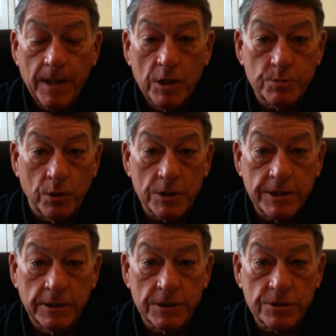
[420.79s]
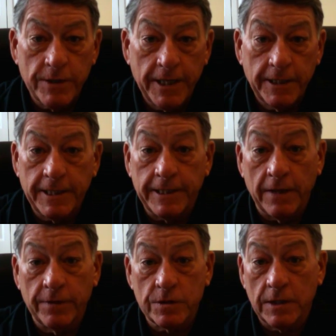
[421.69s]
Sports Illustrated and
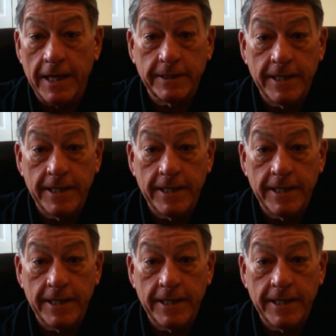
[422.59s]
others like